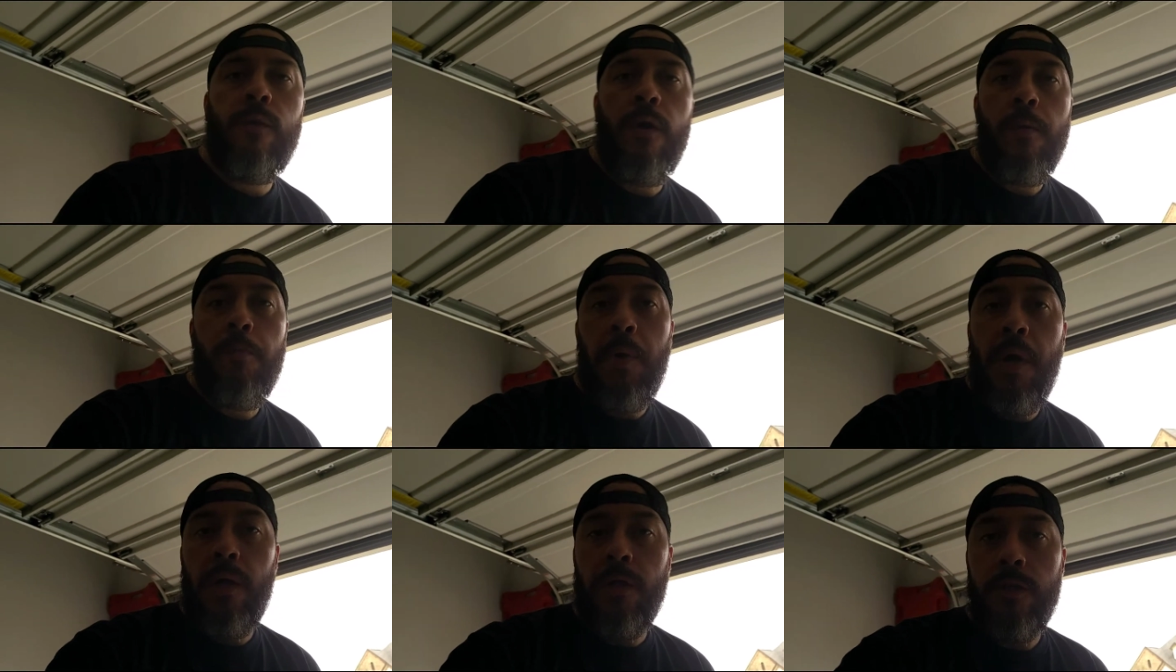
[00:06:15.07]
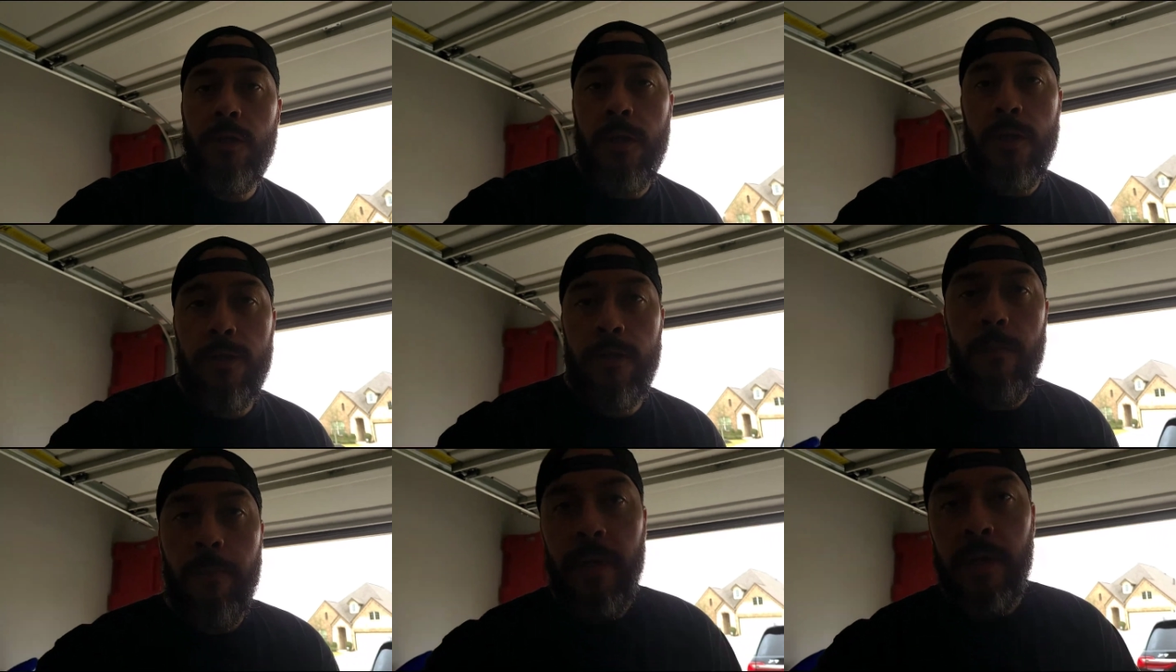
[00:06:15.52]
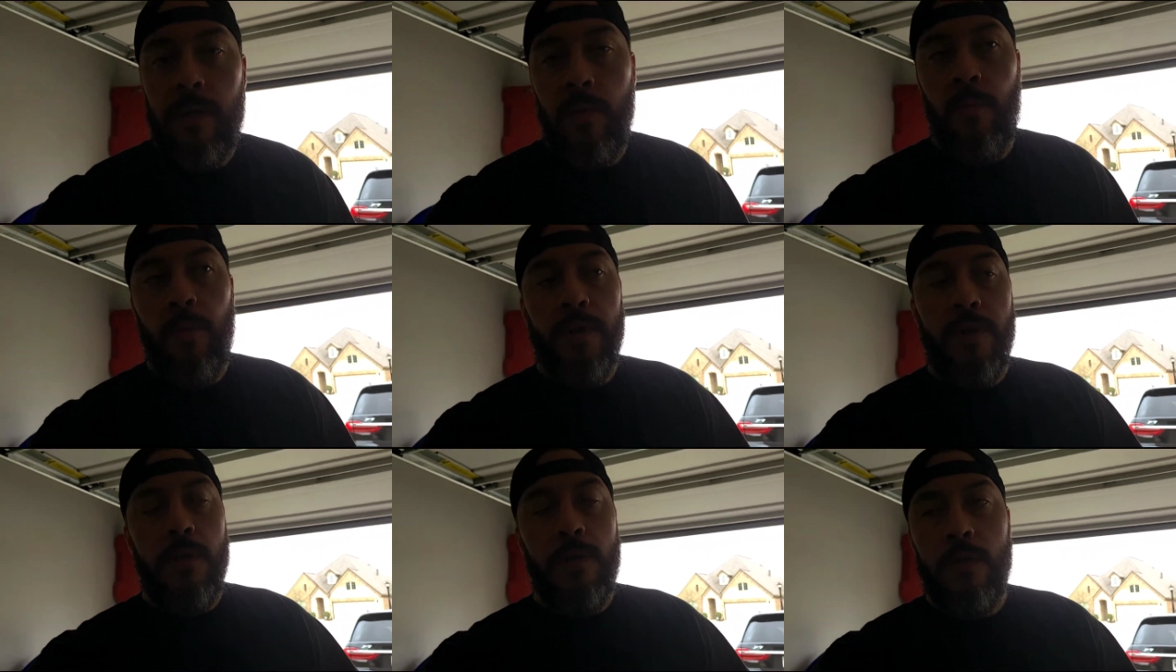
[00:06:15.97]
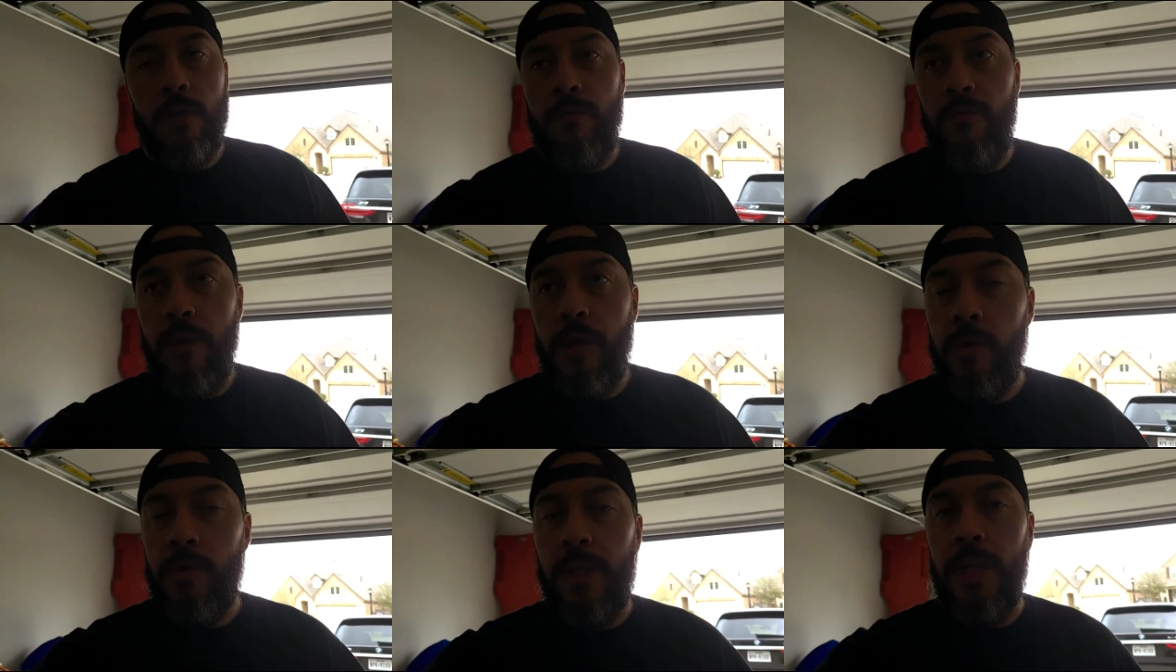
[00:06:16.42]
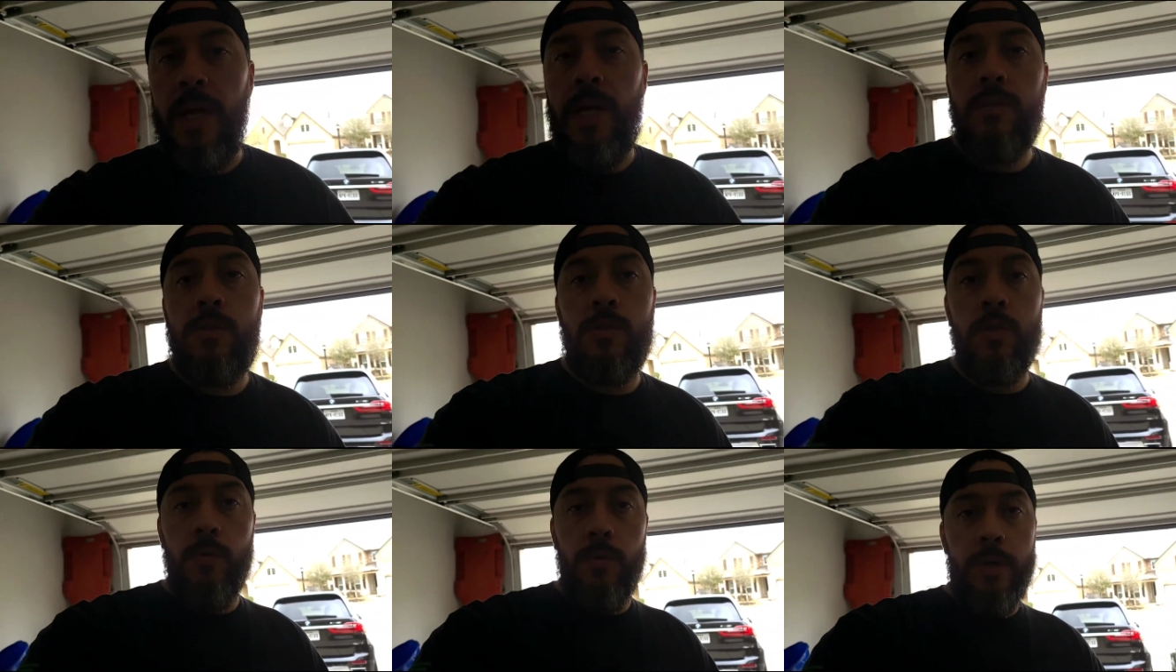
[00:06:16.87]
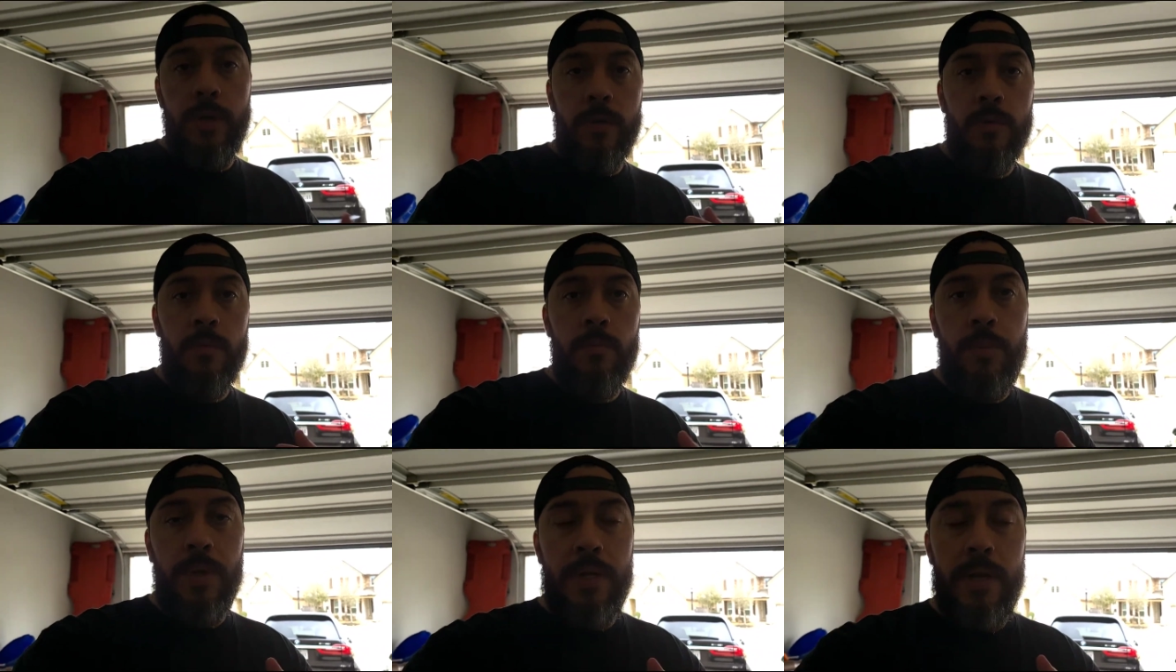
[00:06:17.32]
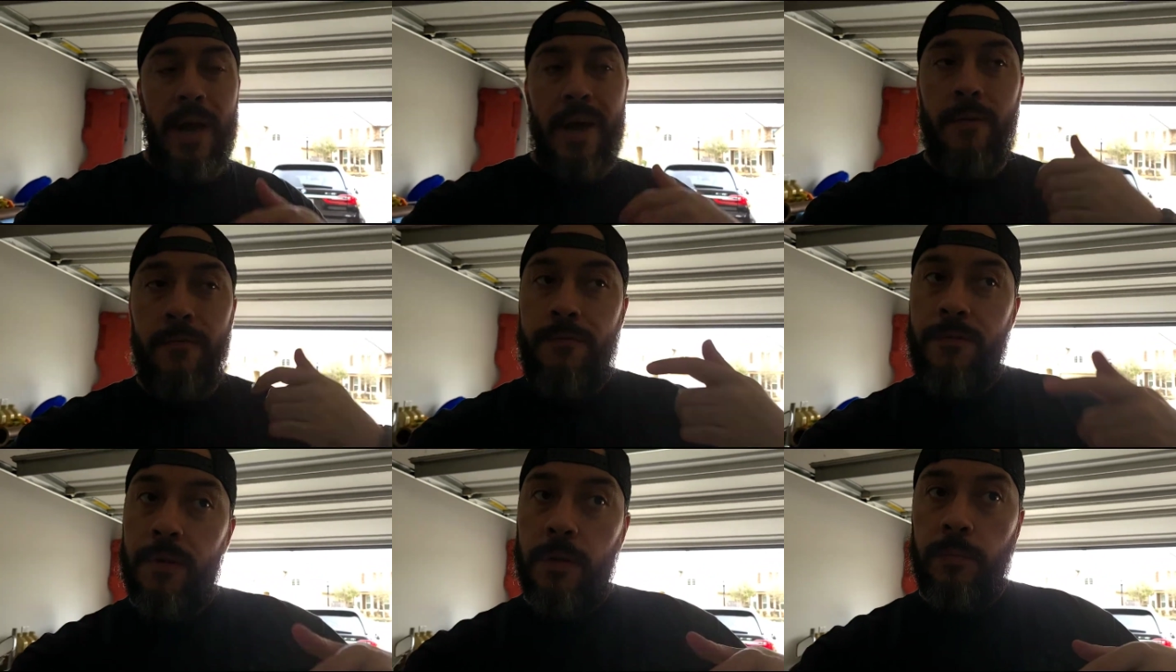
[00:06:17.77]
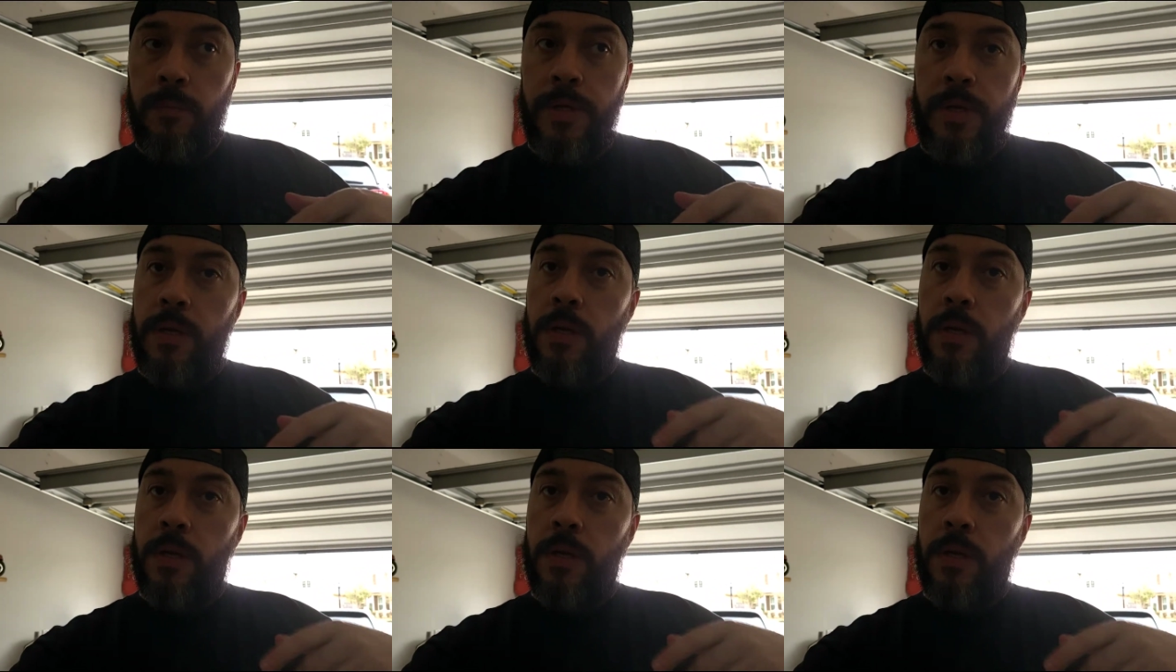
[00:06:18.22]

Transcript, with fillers: I apologize. I meant to bring you this video a lot sooner, but I filmed it.